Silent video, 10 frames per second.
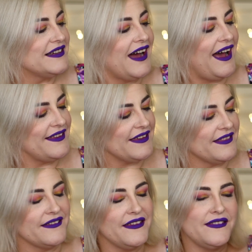Guys,
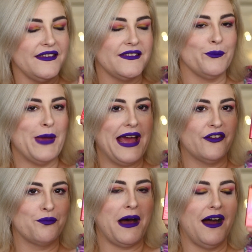this is the
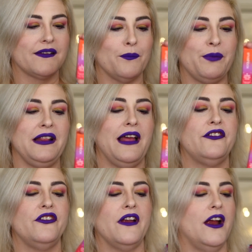Smashbox Be
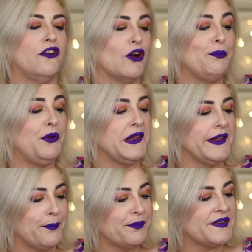Legendary Triple
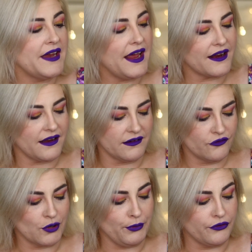Lipstick.
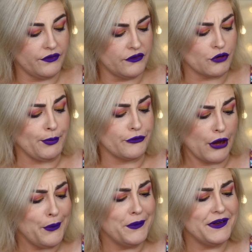Triple
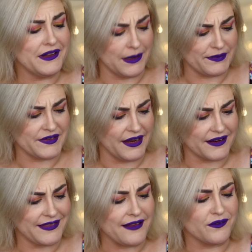Tone
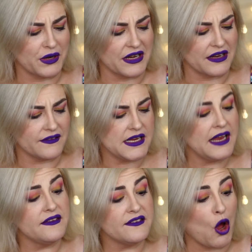Lipstick, that's what it is.
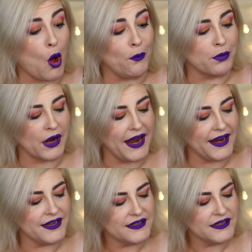Insta Ombre.